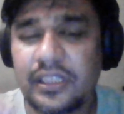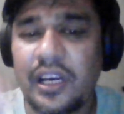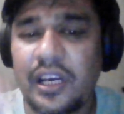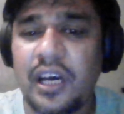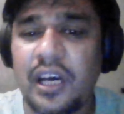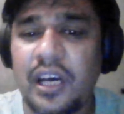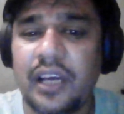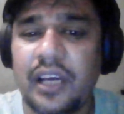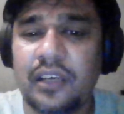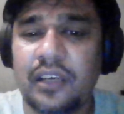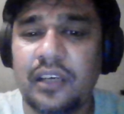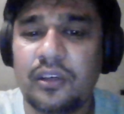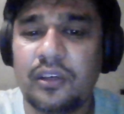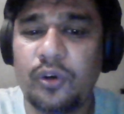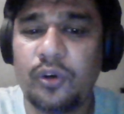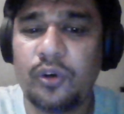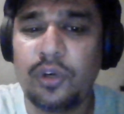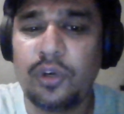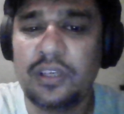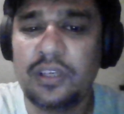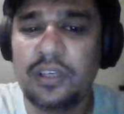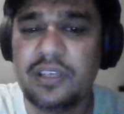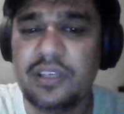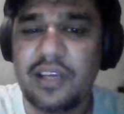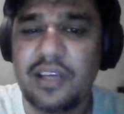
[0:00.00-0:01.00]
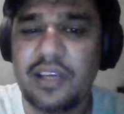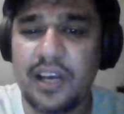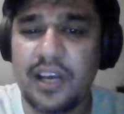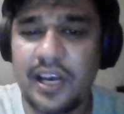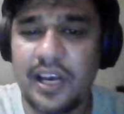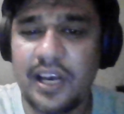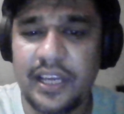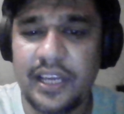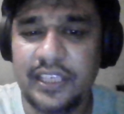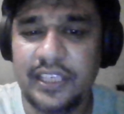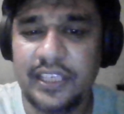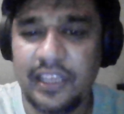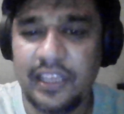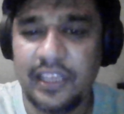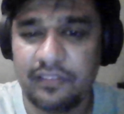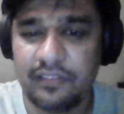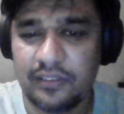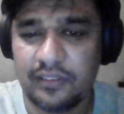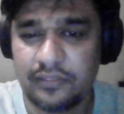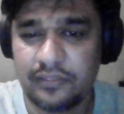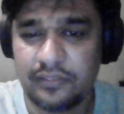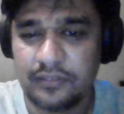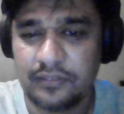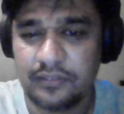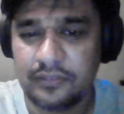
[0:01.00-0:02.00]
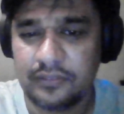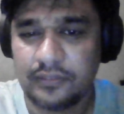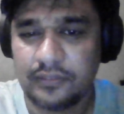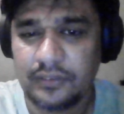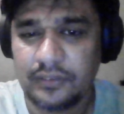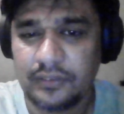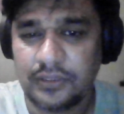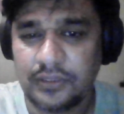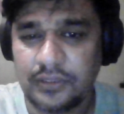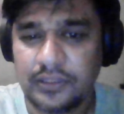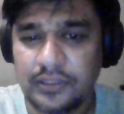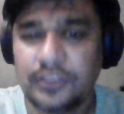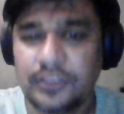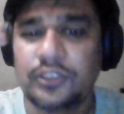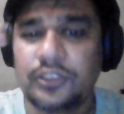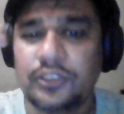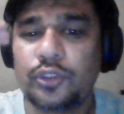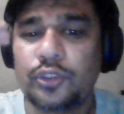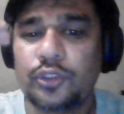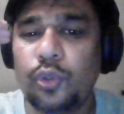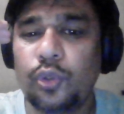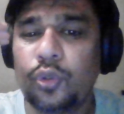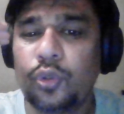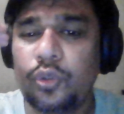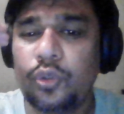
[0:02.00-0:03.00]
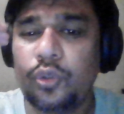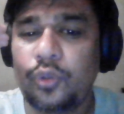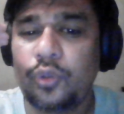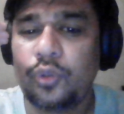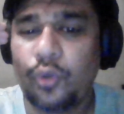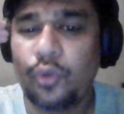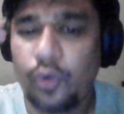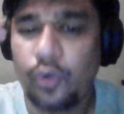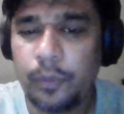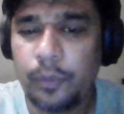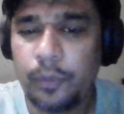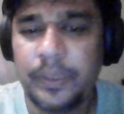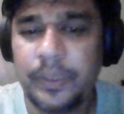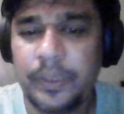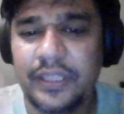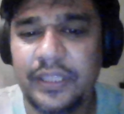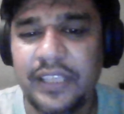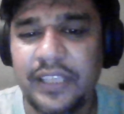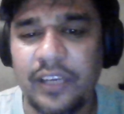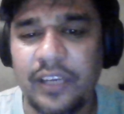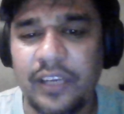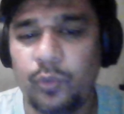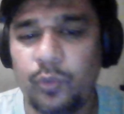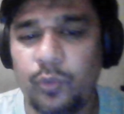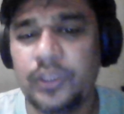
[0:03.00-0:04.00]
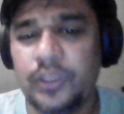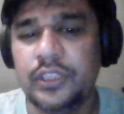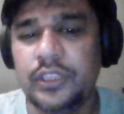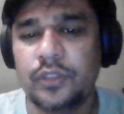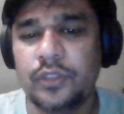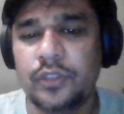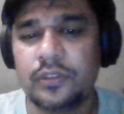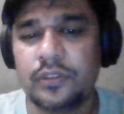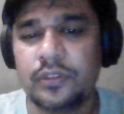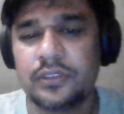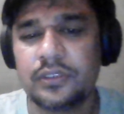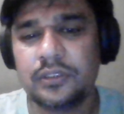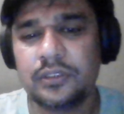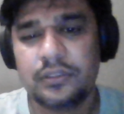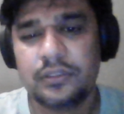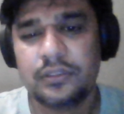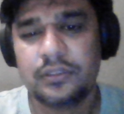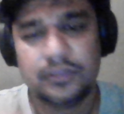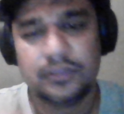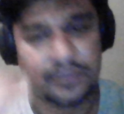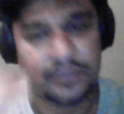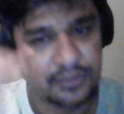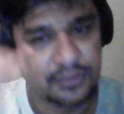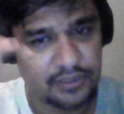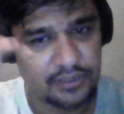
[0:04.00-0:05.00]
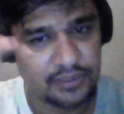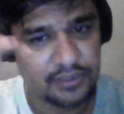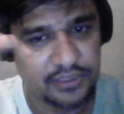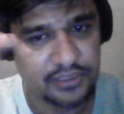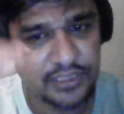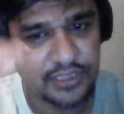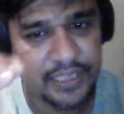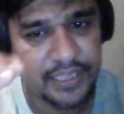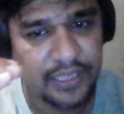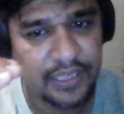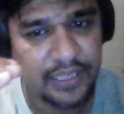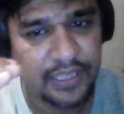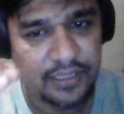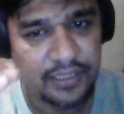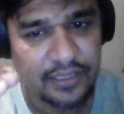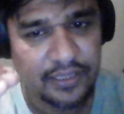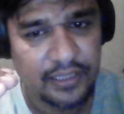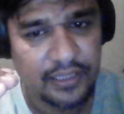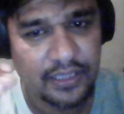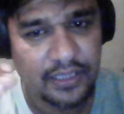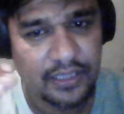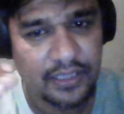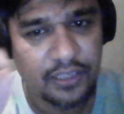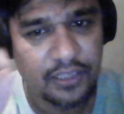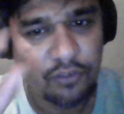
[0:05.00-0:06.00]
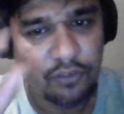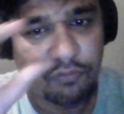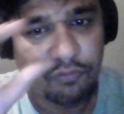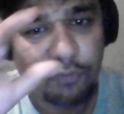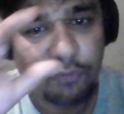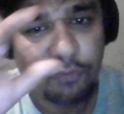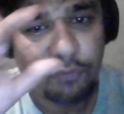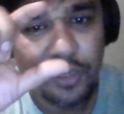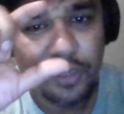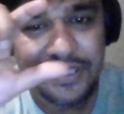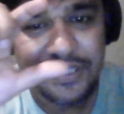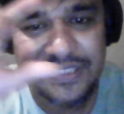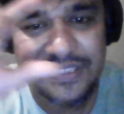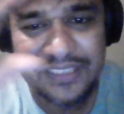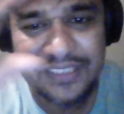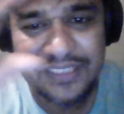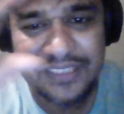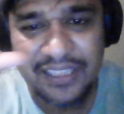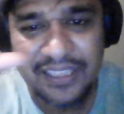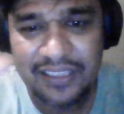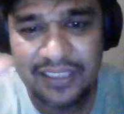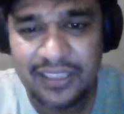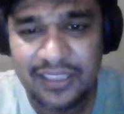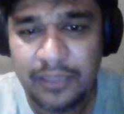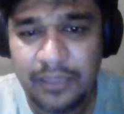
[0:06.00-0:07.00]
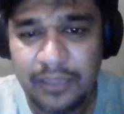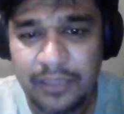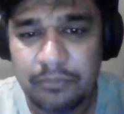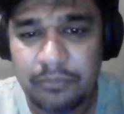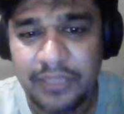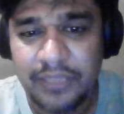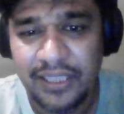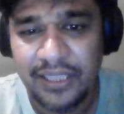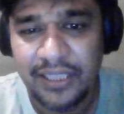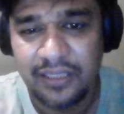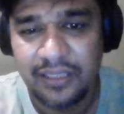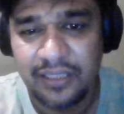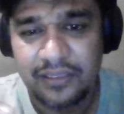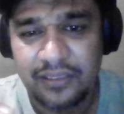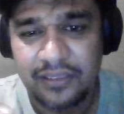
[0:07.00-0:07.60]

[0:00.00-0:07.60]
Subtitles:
are on high level. So open their videos, see what is their thumbnail